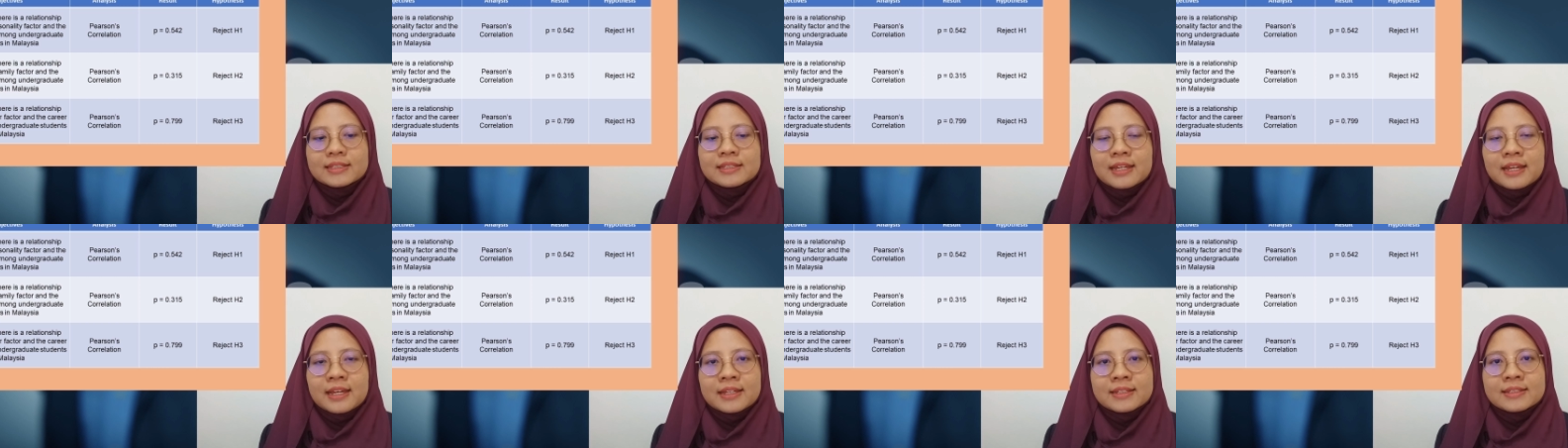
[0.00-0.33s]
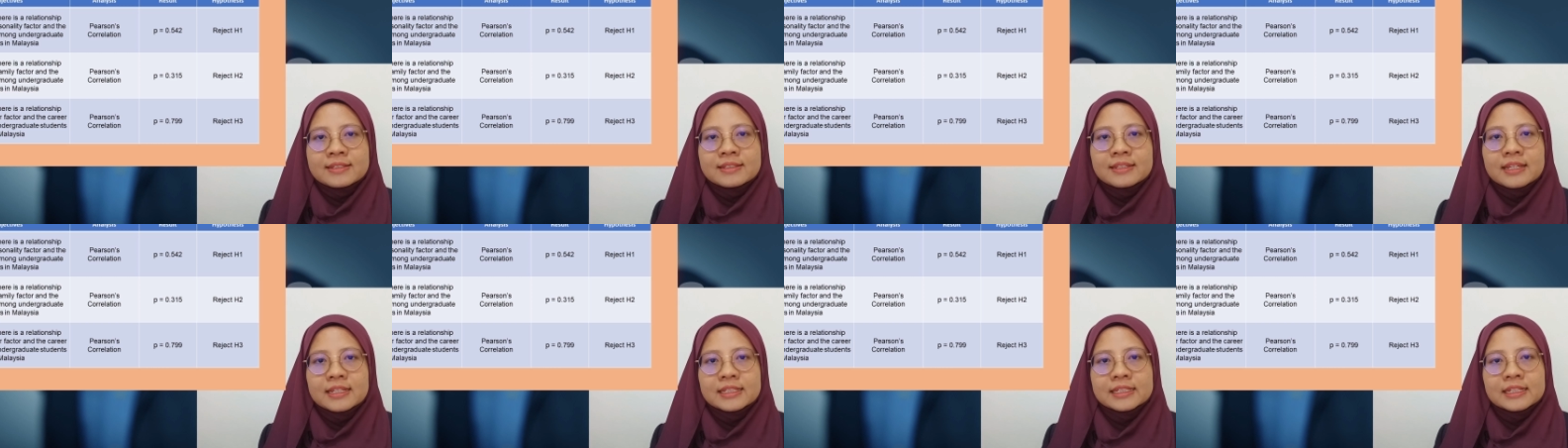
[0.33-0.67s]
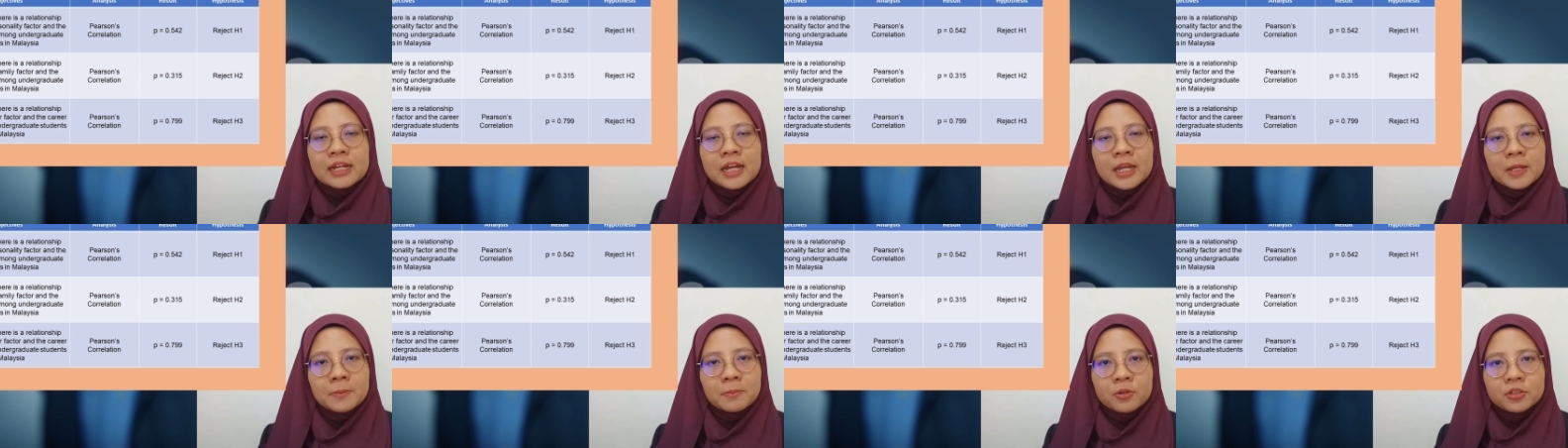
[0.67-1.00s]
Thus,
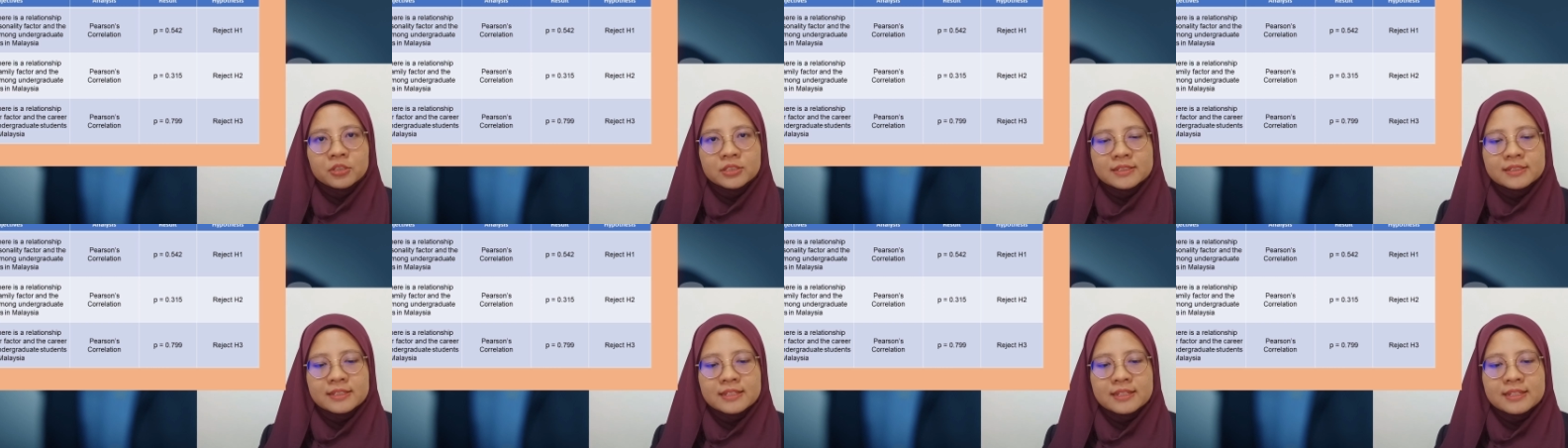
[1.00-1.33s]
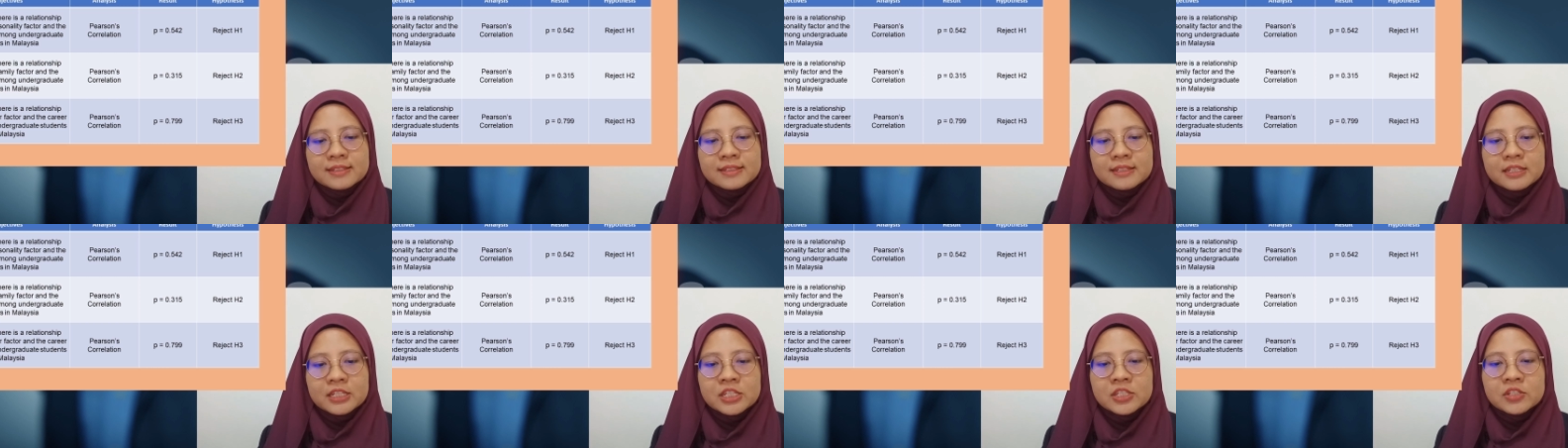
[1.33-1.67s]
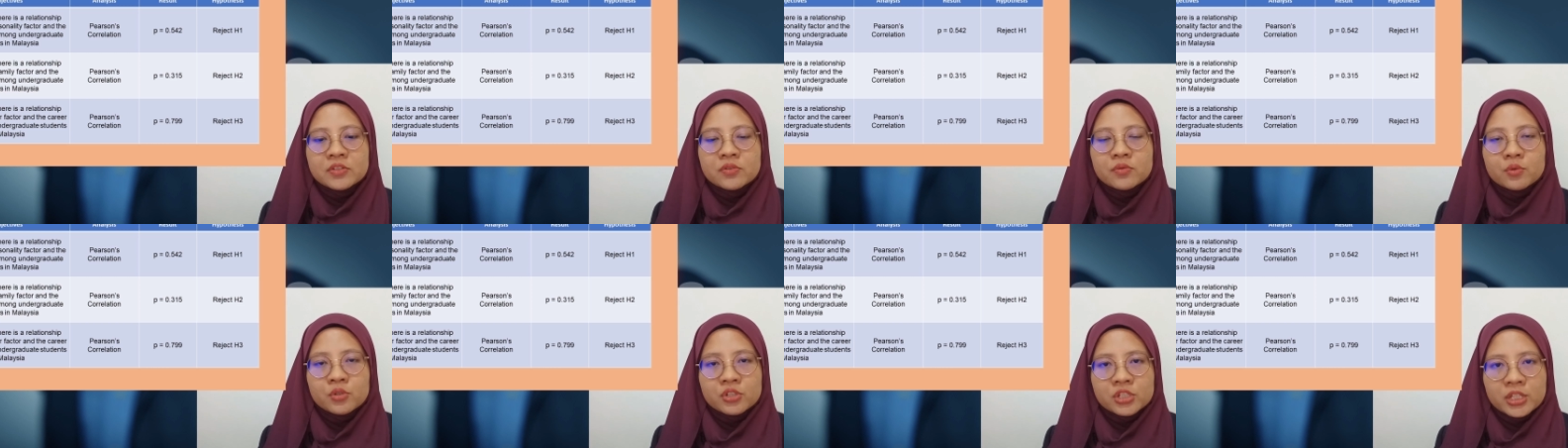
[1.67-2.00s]
the hypothesis
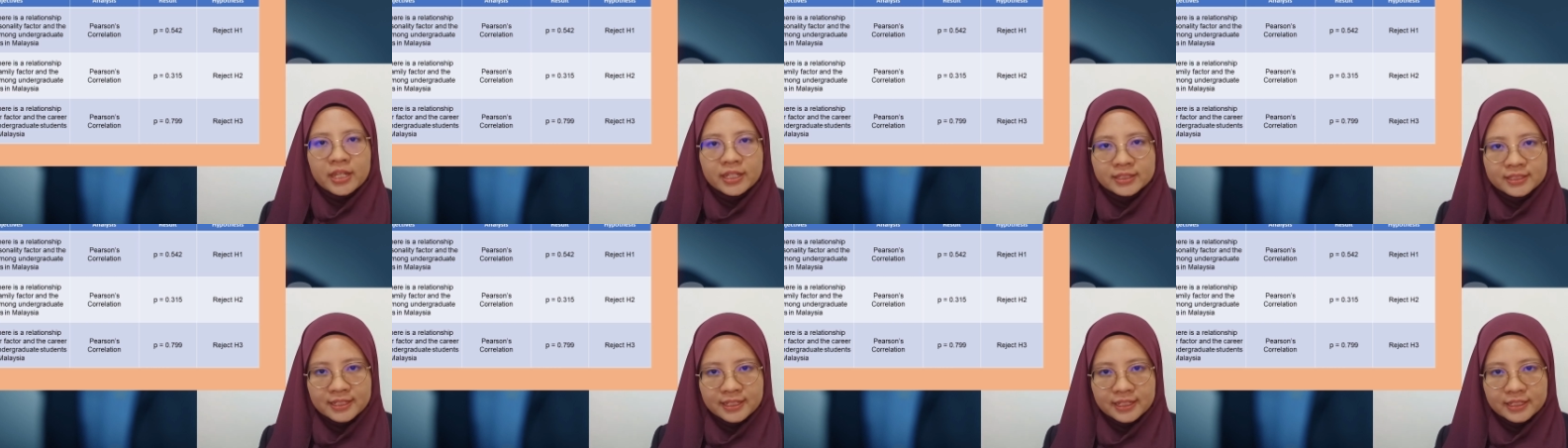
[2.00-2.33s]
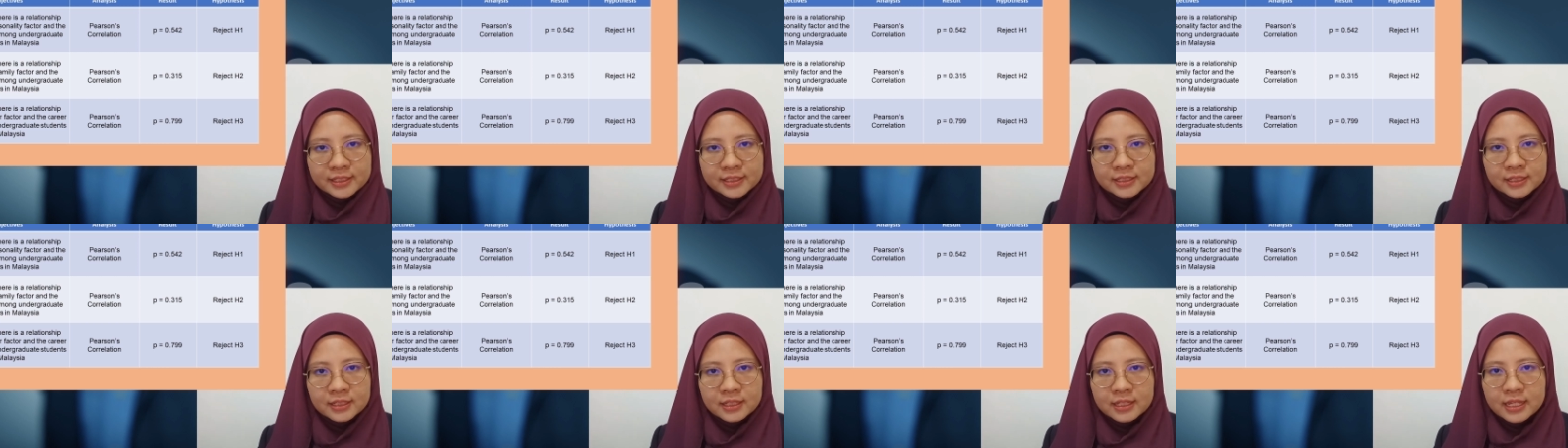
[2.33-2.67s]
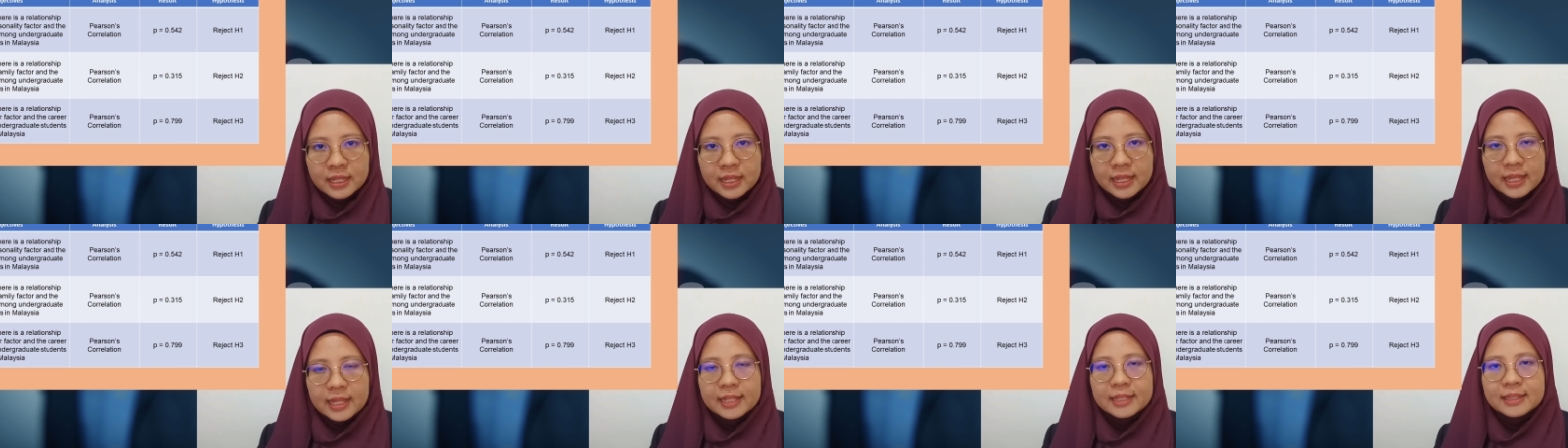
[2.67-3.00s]
is rejected.
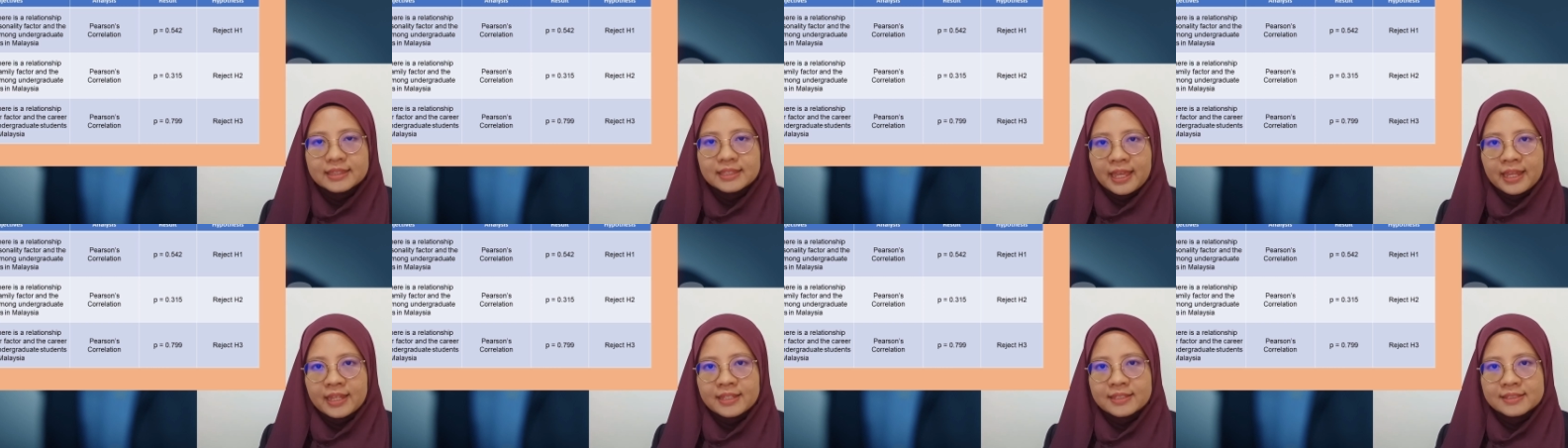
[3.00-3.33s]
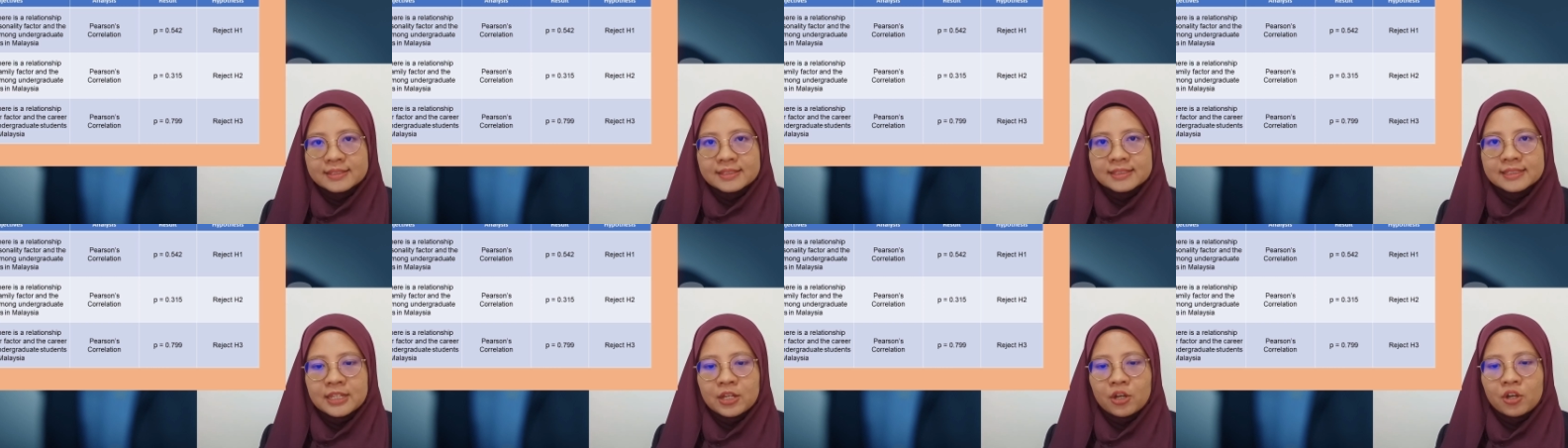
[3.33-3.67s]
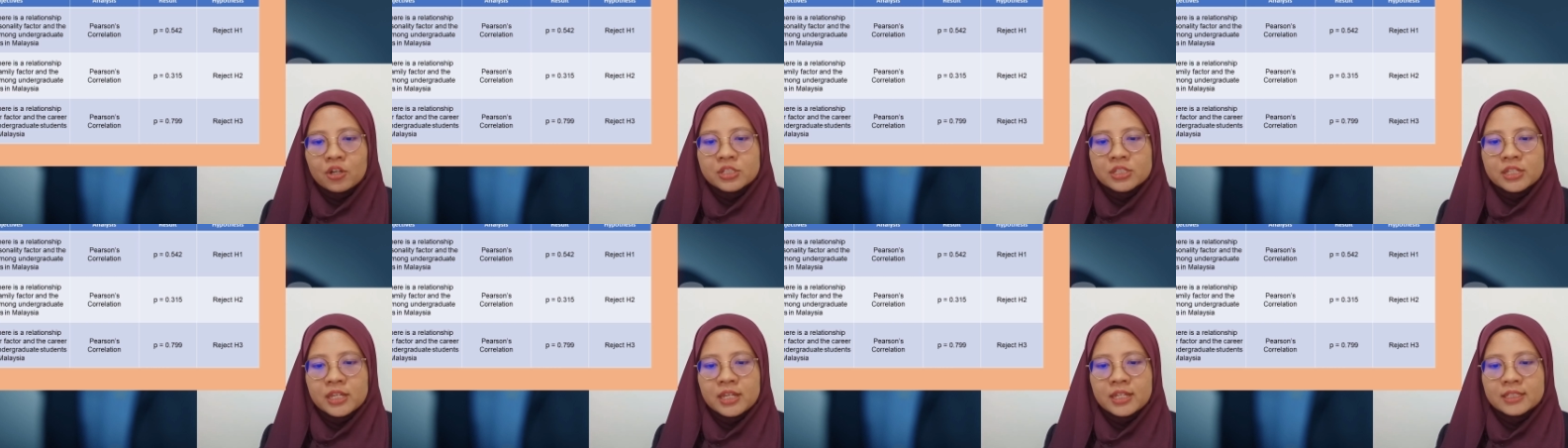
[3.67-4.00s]
Next
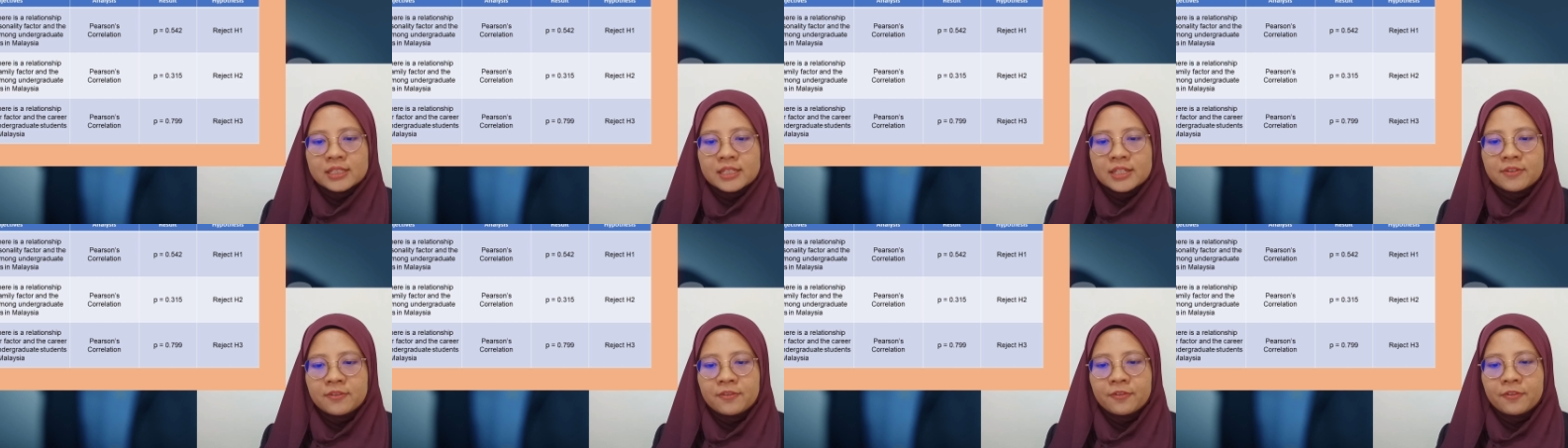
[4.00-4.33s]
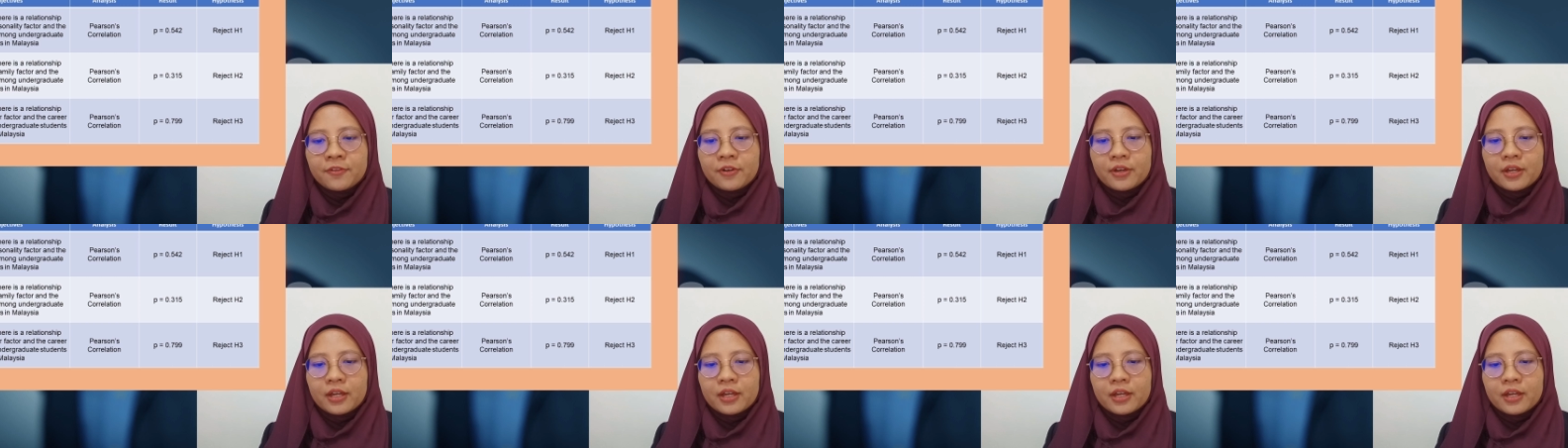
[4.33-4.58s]
objective